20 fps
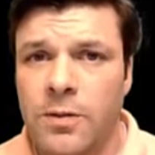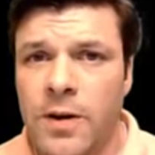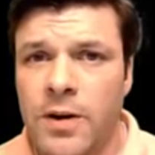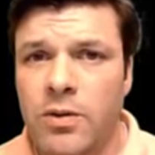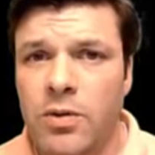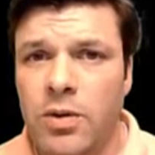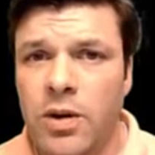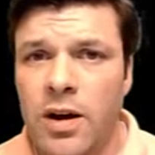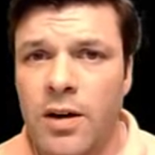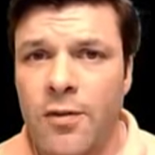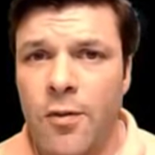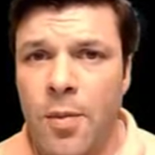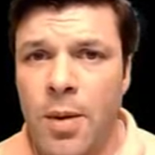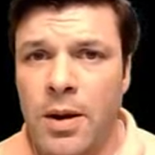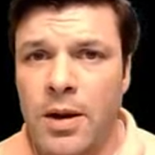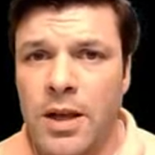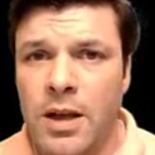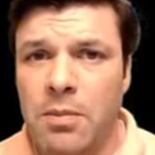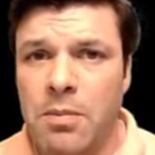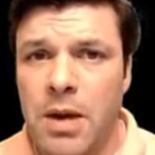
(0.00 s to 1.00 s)
the federal
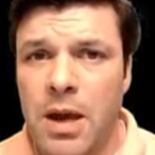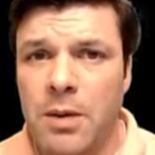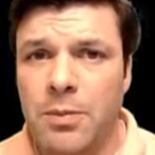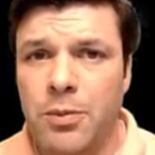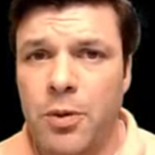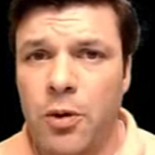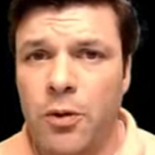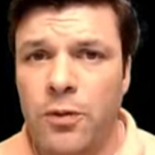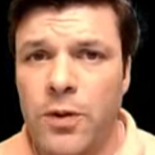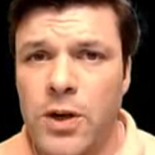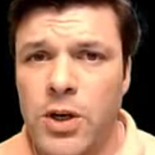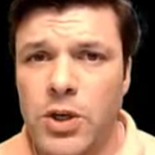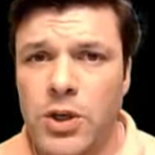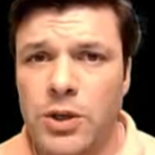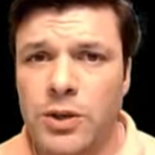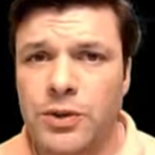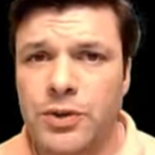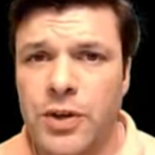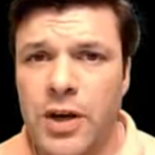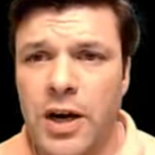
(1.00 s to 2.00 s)
government can make
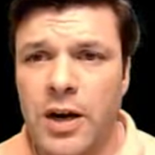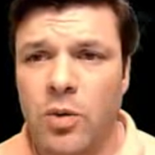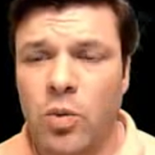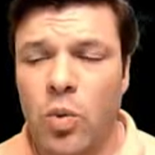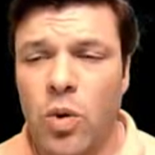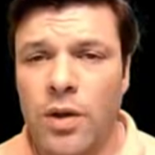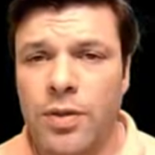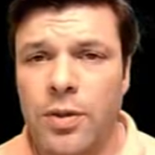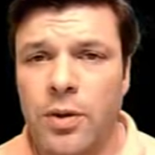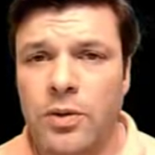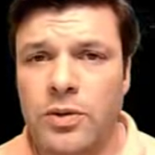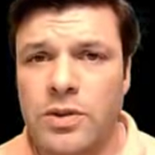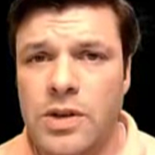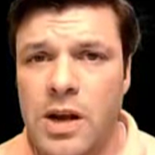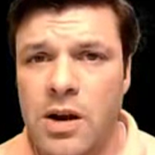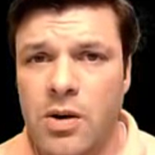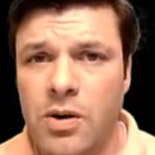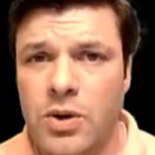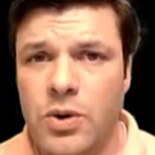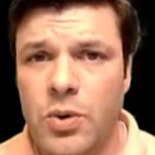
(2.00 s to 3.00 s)
provisions on what
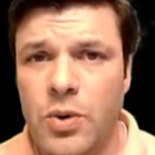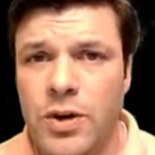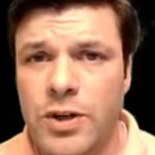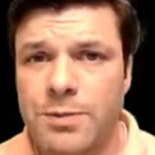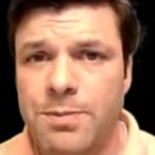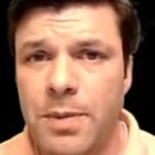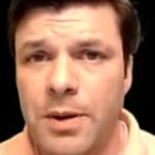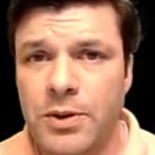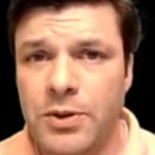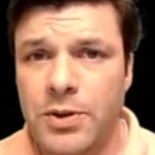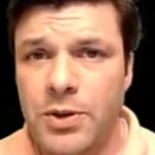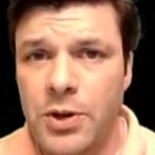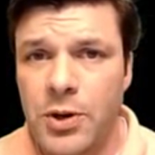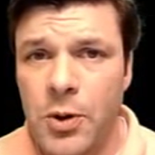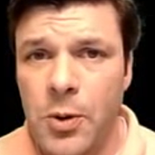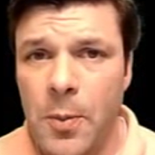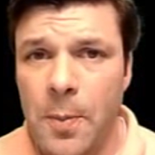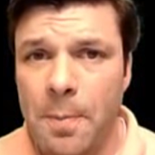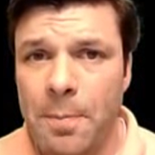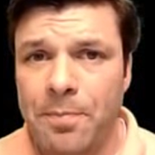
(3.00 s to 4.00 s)
those territories
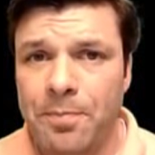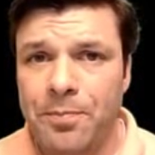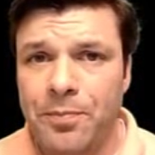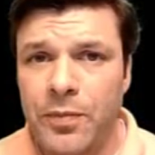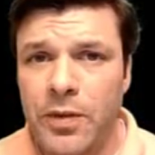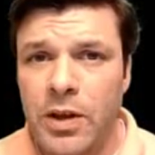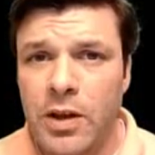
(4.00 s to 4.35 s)
must do.